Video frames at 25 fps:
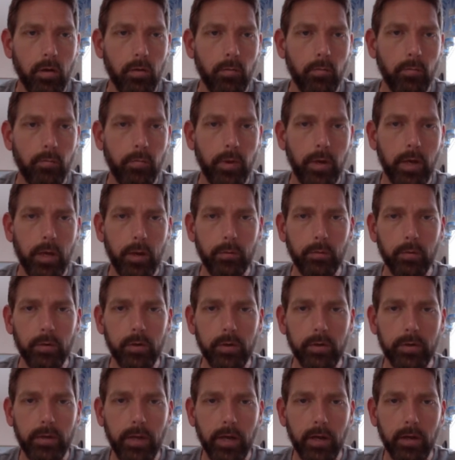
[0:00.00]
be able to
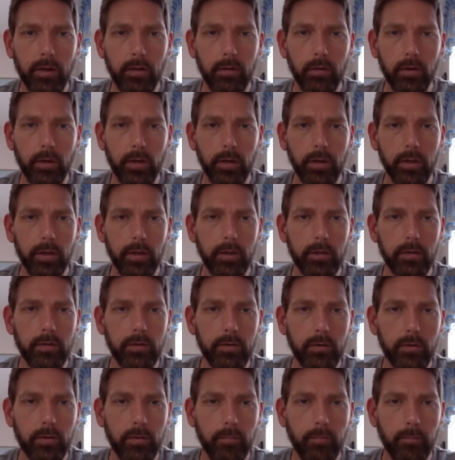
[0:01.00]
take a look at
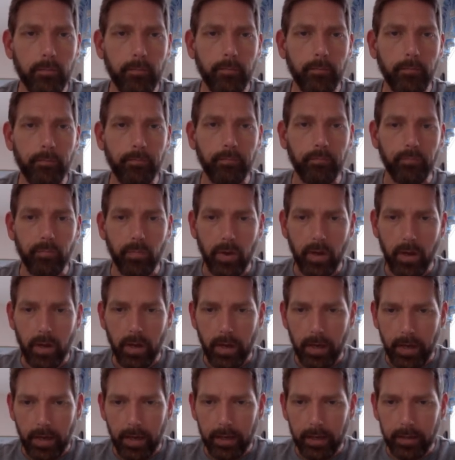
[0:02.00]
this
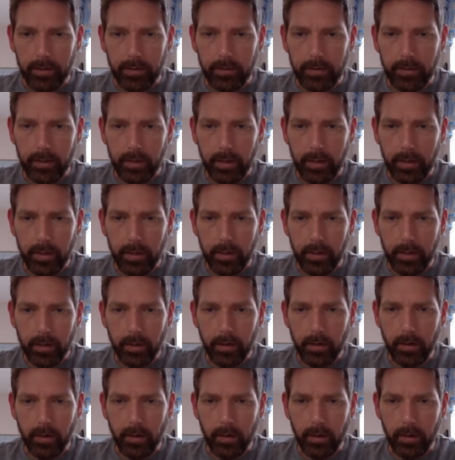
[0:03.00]
and see that
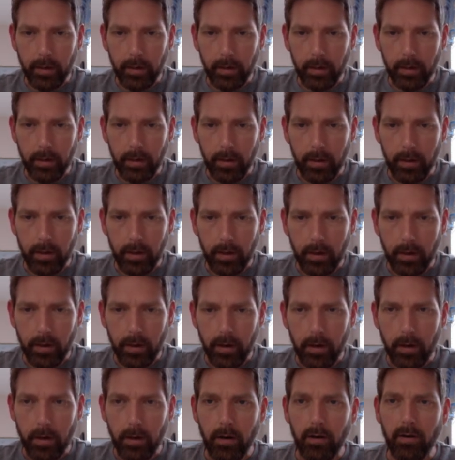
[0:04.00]

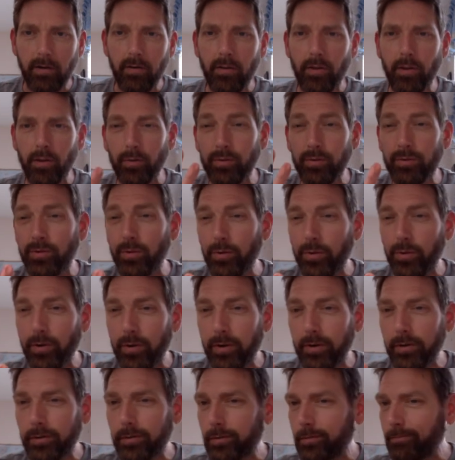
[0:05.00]
those 2
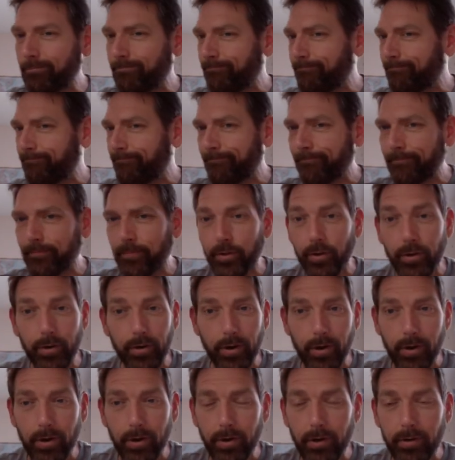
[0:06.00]
units, they're
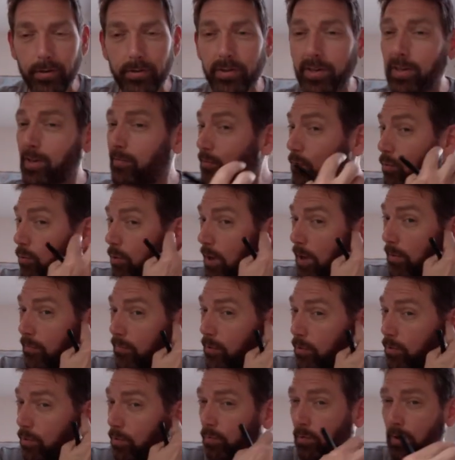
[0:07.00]
gone. See, if
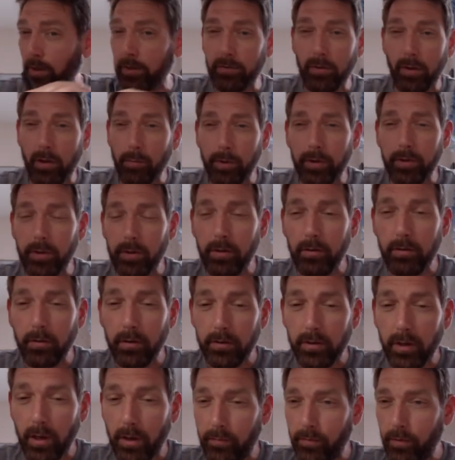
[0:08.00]
you, it's all about the units.
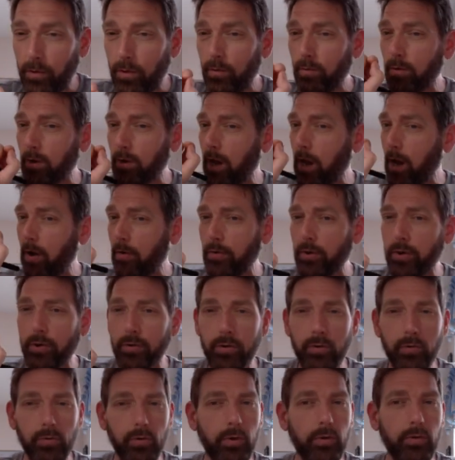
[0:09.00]
If you carry your
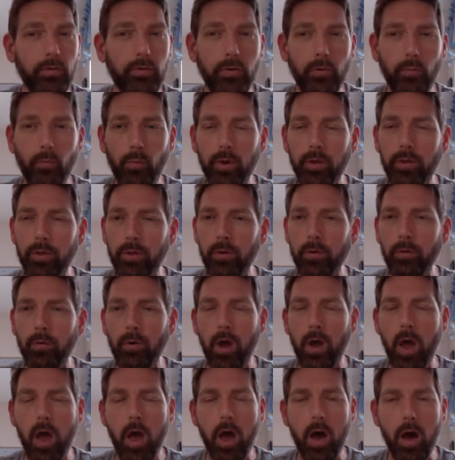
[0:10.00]
units with you
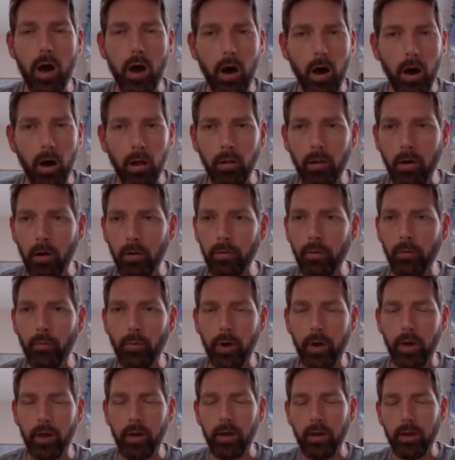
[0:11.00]
along the
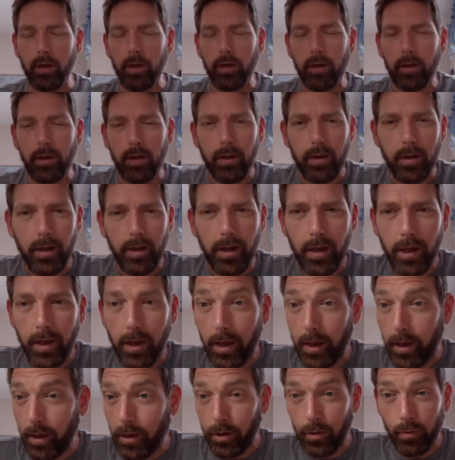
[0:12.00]
way,
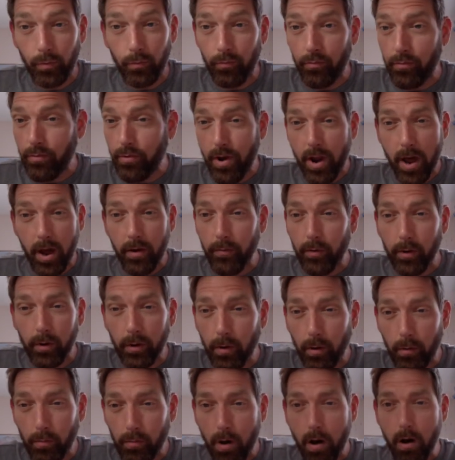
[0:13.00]
you'll never go
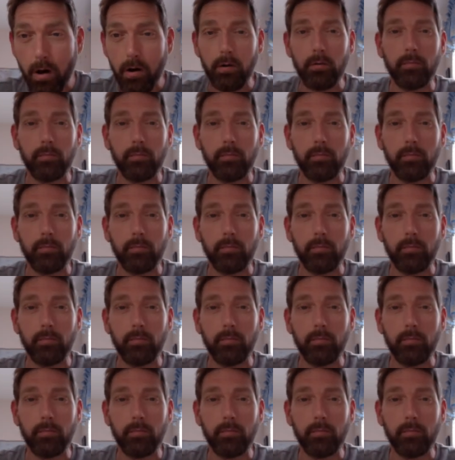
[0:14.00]
wrong.